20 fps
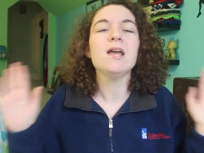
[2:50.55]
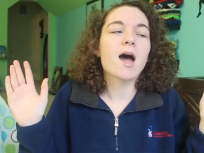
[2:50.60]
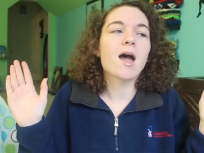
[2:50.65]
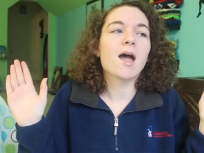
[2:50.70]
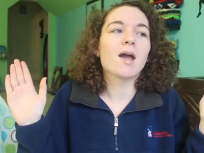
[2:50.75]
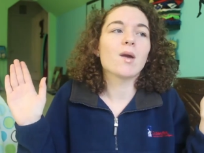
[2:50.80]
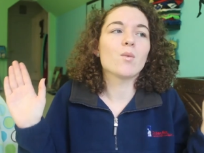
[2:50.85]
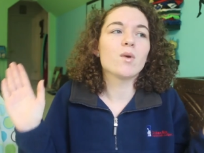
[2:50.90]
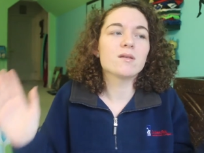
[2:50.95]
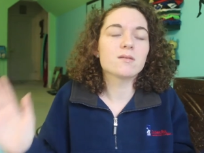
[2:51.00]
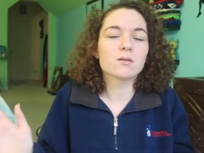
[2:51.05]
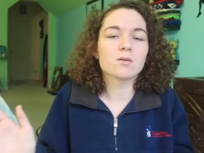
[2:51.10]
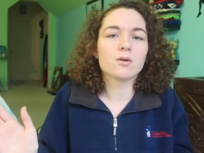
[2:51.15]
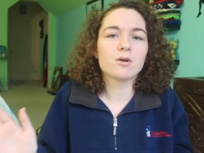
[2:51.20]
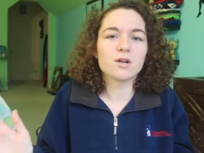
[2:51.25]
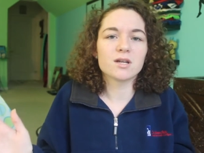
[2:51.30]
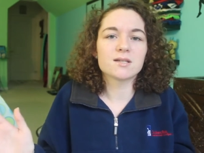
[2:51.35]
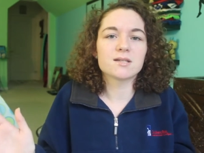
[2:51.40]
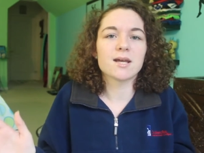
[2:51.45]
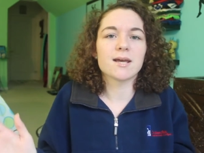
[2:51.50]
I went to
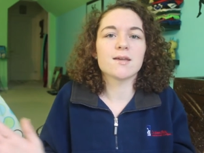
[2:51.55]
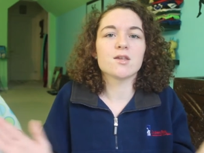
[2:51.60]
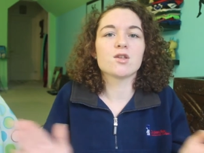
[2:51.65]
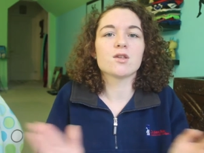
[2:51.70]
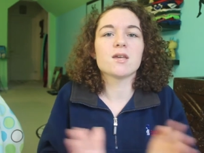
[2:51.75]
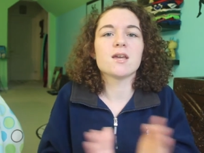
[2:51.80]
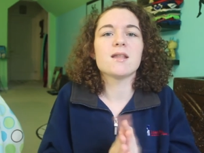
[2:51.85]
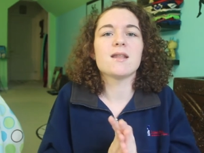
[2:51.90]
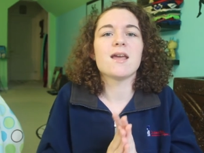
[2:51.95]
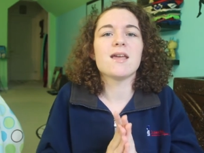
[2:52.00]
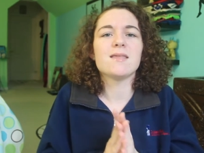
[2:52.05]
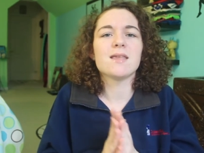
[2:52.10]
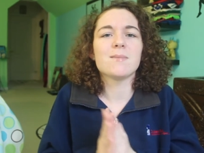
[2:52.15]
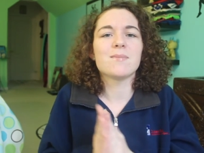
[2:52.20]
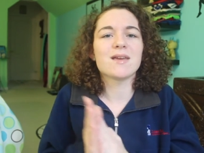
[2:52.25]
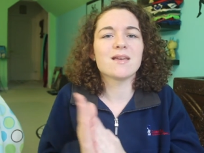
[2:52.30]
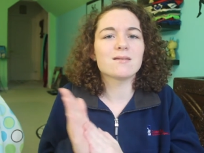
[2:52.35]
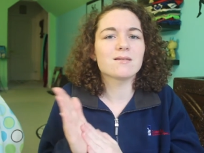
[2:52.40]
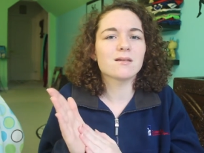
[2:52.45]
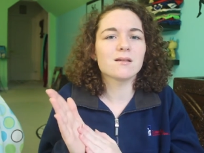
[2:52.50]
orientation and they
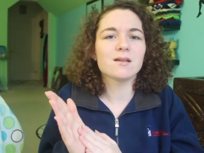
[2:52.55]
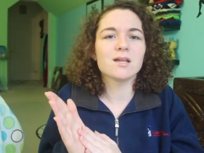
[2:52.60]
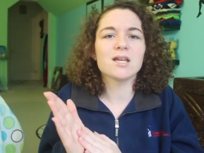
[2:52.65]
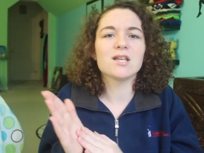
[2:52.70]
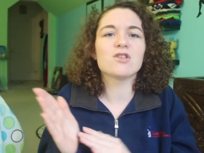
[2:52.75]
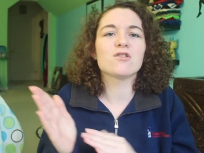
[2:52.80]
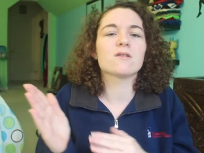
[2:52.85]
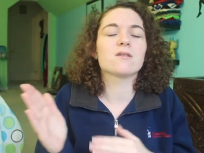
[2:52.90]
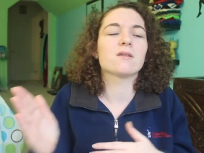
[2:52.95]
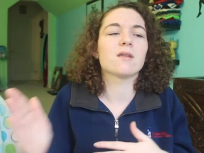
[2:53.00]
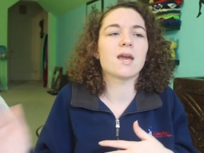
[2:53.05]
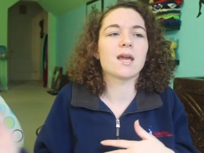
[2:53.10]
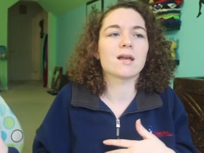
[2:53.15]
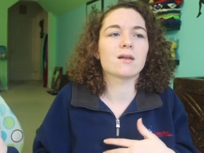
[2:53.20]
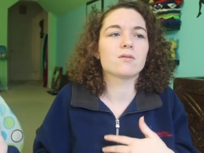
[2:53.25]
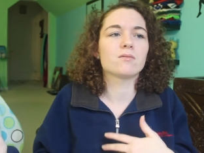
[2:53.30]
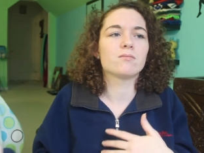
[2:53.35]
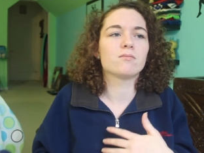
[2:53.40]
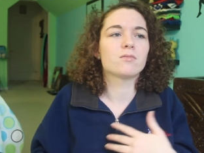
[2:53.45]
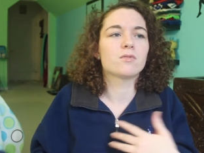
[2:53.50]
basically just
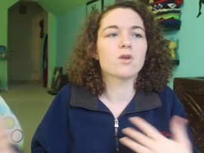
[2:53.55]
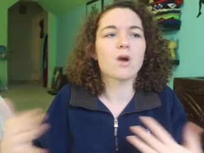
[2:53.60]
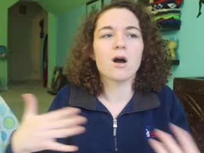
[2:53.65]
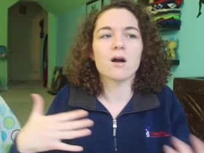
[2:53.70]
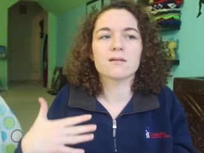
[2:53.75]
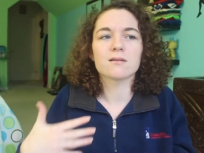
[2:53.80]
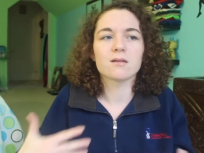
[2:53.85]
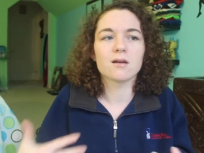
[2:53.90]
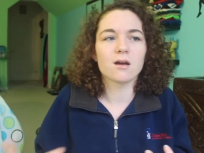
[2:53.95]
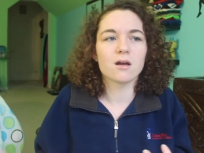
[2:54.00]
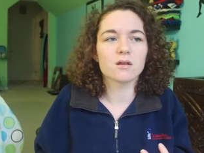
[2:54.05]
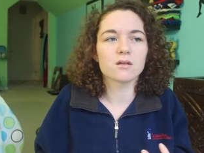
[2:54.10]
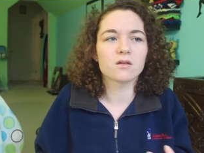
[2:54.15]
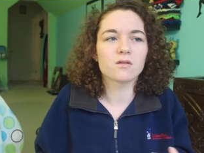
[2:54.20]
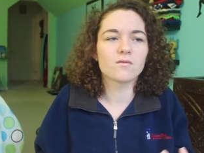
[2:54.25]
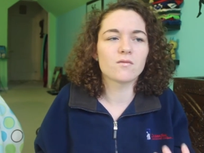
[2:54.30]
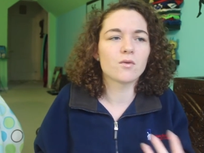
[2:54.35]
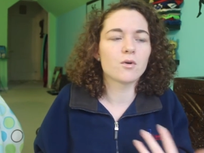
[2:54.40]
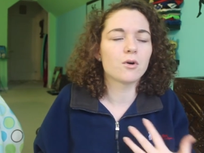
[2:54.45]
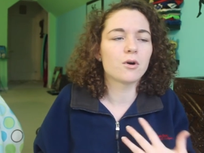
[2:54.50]
like talked to
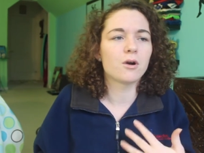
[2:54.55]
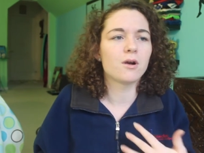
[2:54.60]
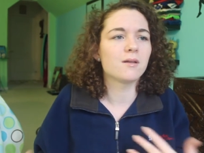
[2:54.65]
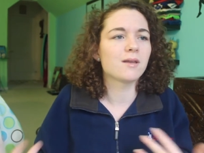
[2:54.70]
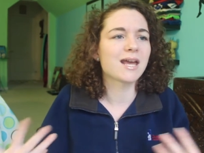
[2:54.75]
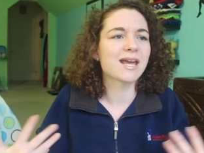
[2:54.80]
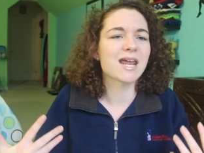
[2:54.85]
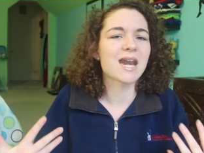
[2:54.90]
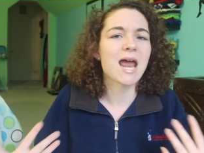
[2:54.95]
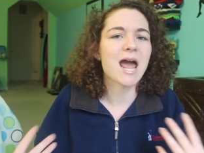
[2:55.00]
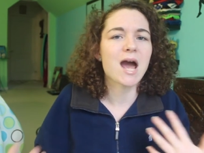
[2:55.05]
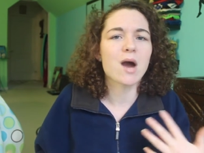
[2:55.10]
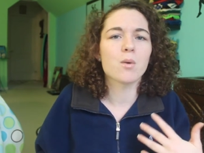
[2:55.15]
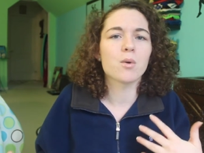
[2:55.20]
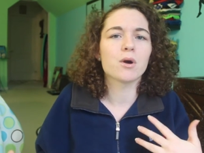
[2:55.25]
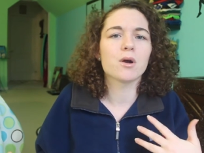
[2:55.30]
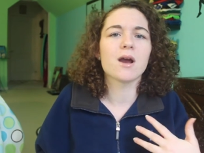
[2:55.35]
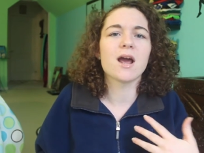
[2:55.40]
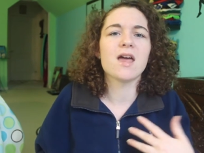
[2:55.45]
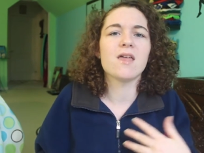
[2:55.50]
us for like an
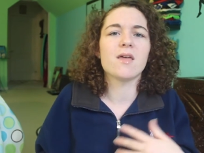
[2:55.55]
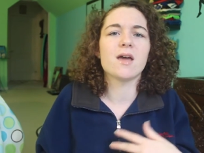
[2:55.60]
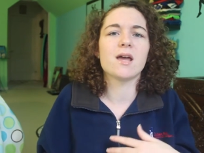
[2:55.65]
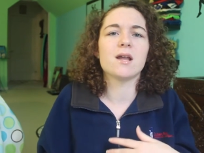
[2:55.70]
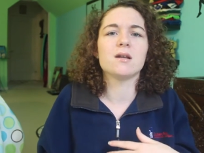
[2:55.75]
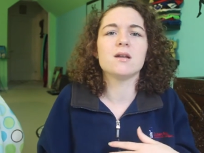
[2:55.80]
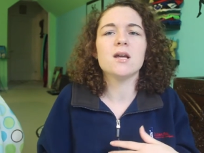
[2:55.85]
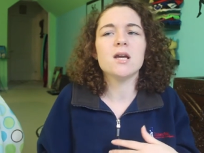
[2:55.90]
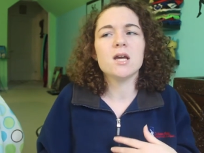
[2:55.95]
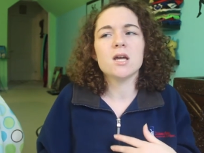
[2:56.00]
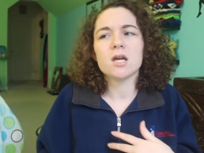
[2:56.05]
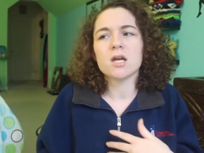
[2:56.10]
hour and then